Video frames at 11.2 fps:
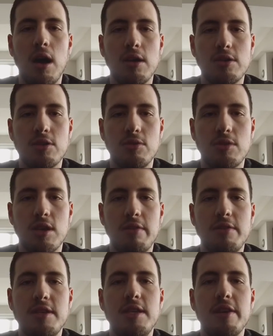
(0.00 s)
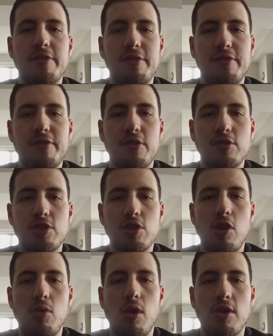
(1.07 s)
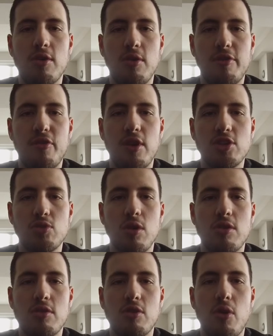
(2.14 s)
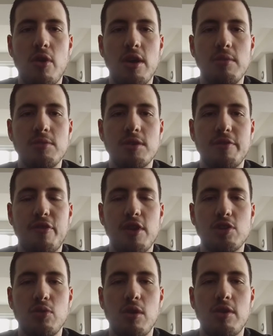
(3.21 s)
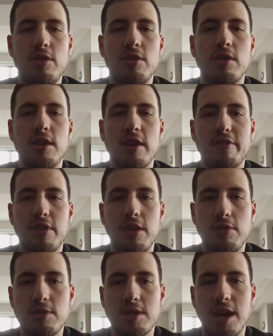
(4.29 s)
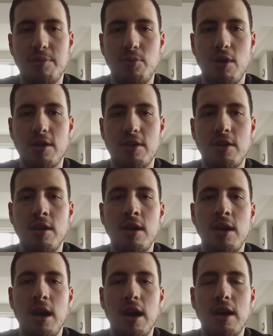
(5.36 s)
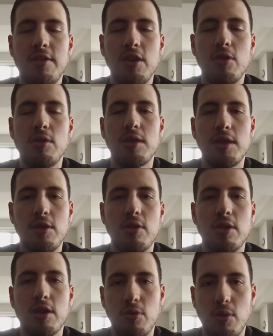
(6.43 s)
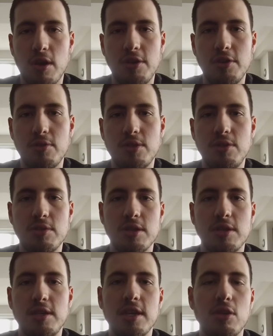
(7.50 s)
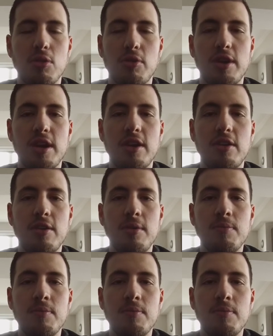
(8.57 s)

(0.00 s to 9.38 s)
So it's obviously different for saltwater or freshwater aquariums. Freshwater, you can definitely use tap water. The only thing you are going to want to do is use a dechlorinator.